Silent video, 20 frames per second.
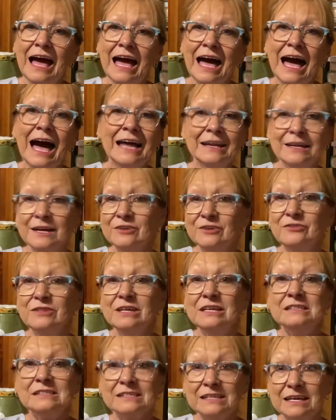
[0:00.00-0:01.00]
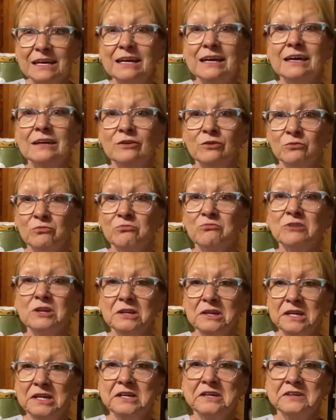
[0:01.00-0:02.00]
I know these cut
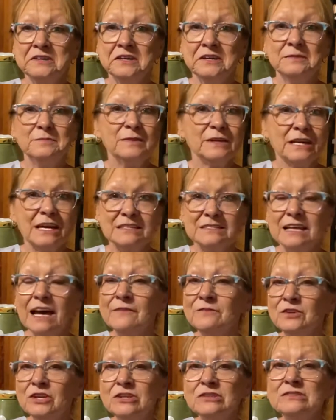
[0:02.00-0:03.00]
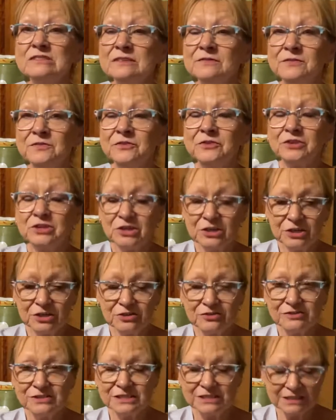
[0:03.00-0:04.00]
really good because I've used them for
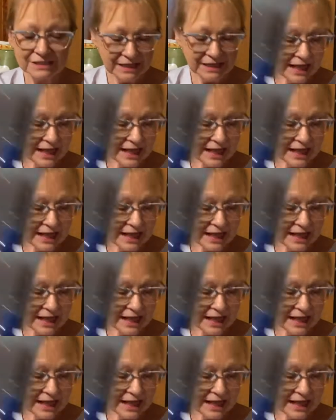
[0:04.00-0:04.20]
years.